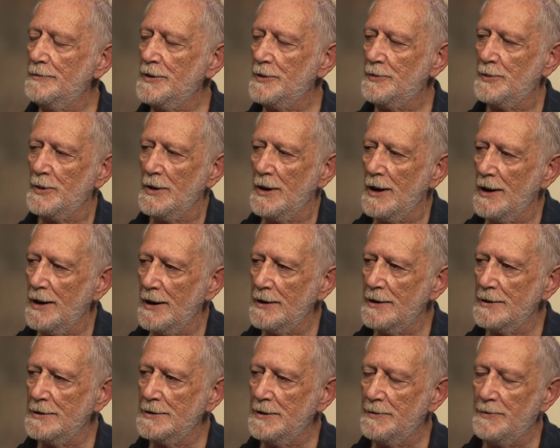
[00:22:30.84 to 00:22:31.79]
People
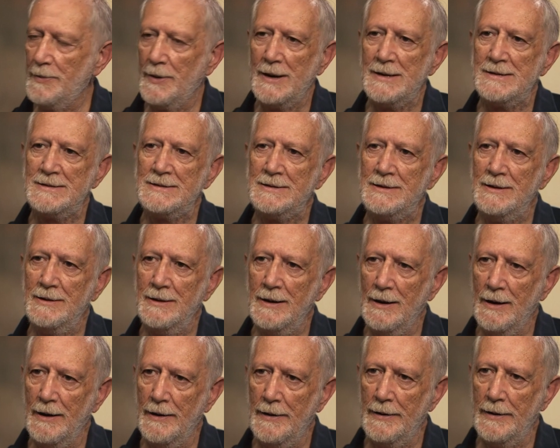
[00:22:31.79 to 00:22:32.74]
are depressed.
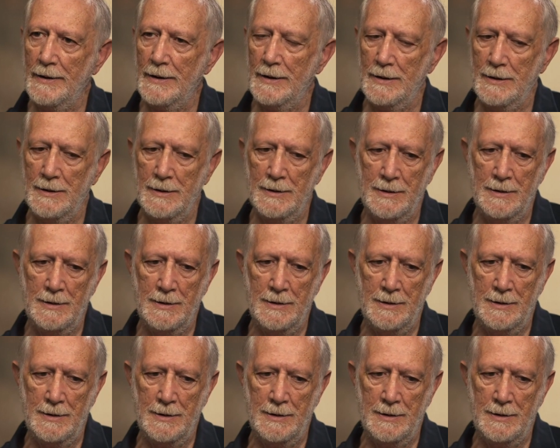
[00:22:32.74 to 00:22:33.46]
They are